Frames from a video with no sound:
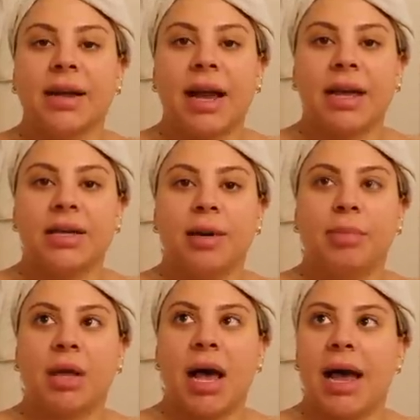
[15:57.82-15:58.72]
that I
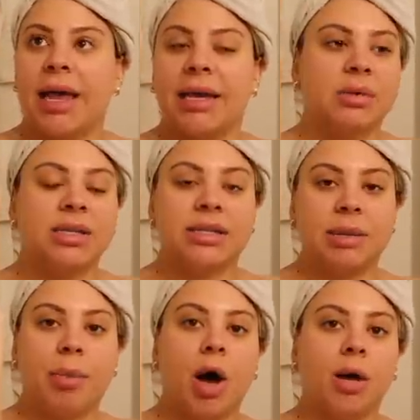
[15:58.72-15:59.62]
apply is
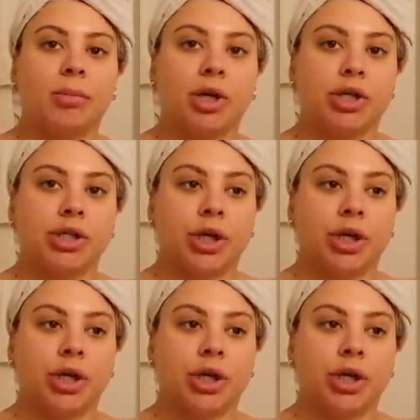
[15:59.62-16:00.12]
the Palmer's